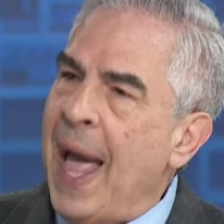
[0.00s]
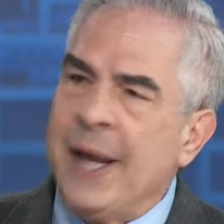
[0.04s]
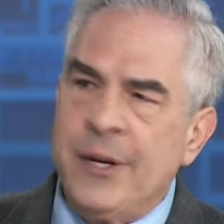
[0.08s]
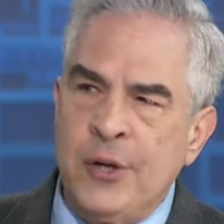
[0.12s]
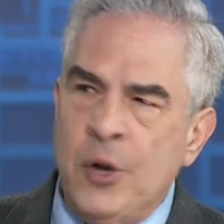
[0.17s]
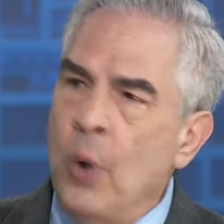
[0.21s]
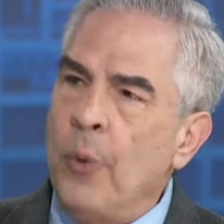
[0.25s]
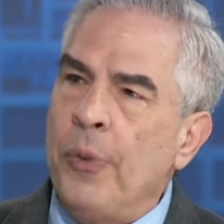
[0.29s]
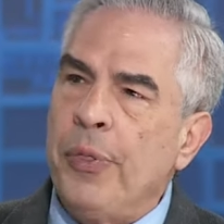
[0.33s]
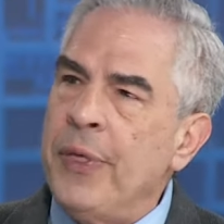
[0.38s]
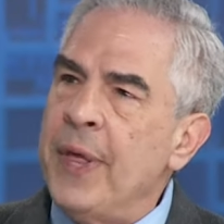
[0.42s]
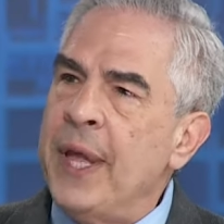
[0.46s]
I
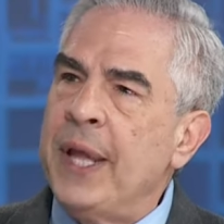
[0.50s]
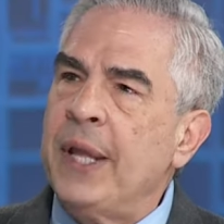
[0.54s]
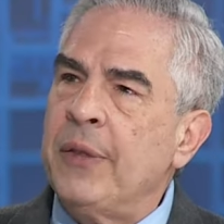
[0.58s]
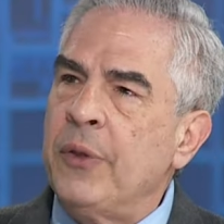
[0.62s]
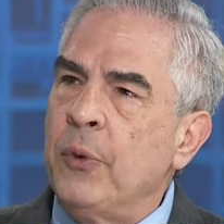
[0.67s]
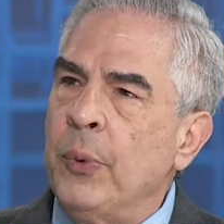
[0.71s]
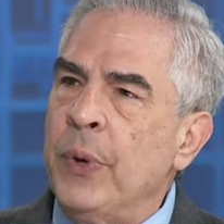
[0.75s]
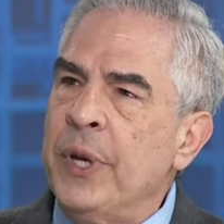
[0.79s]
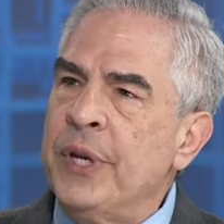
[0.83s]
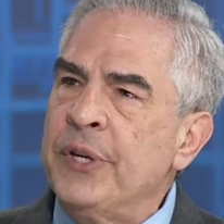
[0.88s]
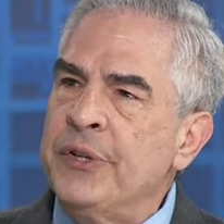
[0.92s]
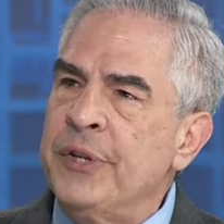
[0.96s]
don't think
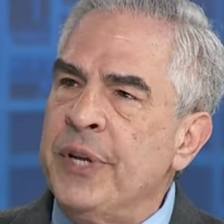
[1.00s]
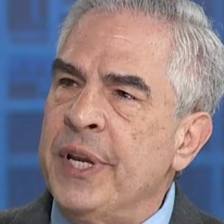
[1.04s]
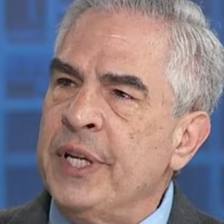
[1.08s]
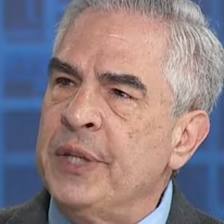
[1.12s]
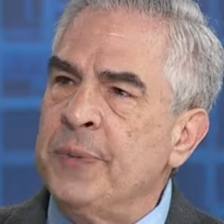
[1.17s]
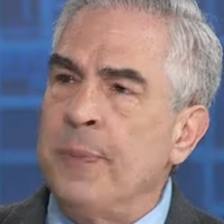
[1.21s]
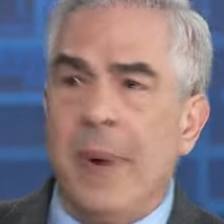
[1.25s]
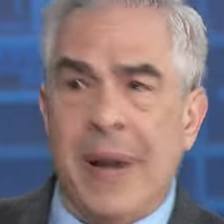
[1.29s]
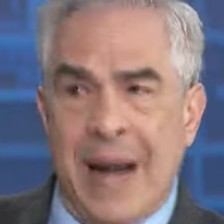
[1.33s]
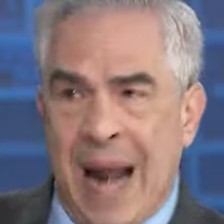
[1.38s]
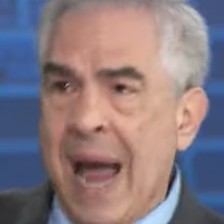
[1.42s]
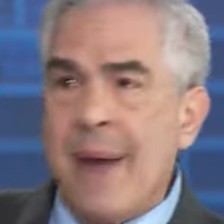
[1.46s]
the reason is,
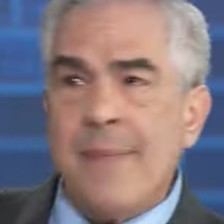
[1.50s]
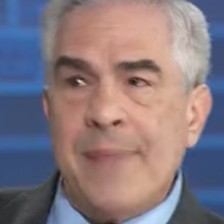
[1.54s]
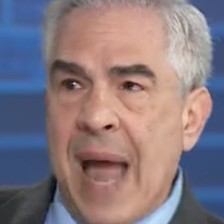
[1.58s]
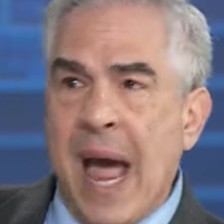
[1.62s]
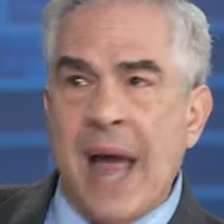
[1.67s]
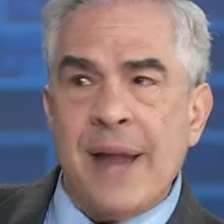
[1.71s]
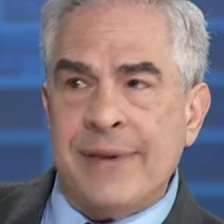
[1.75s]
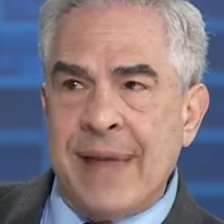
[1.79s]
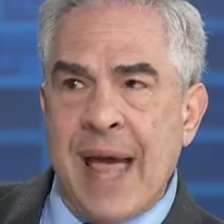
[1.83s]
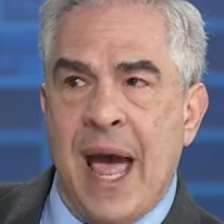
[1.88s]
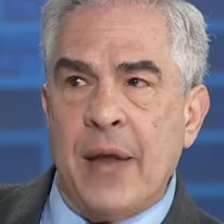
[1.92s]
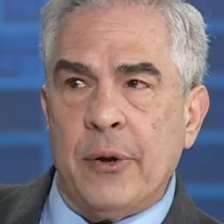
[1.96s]
but I'm
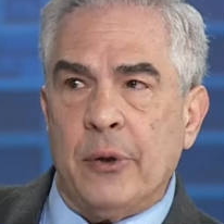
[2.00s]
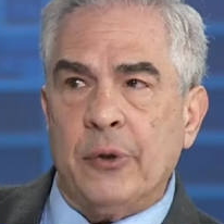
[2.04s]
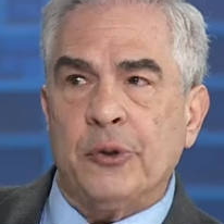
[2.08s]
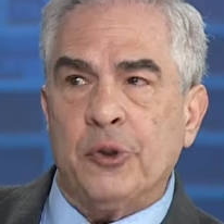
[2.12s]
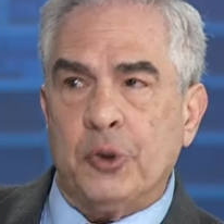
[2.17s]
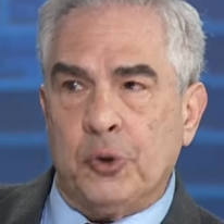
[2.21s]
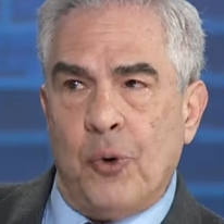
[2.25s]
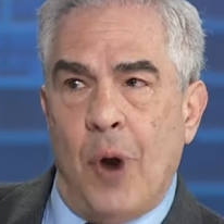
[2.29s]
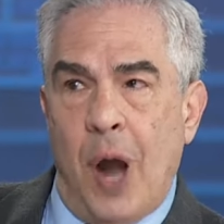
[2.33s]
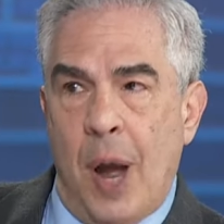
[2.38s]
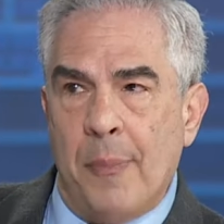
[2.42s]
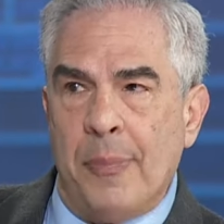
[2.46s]
not Donald
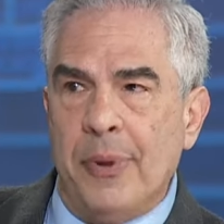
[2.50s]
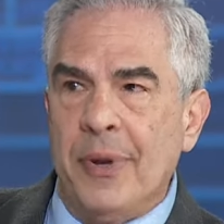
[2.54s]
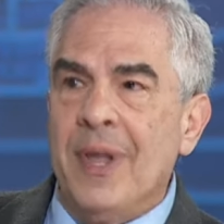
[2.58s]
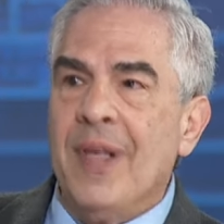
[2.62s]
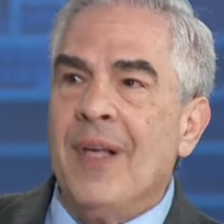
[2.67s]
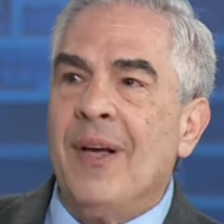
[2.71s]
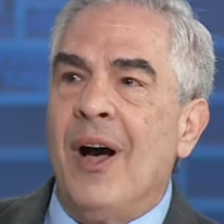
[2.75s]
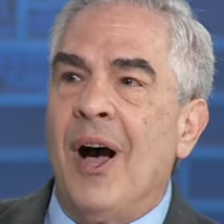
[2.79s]
Trump.